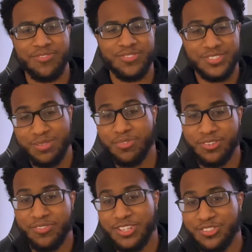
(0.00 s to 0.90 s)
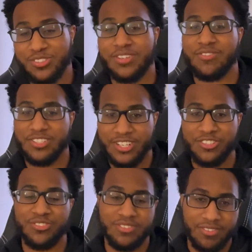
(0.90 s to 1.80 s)
similar features of the
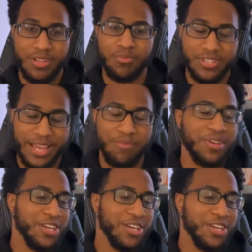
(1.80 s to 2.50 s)
gestures of the double tap,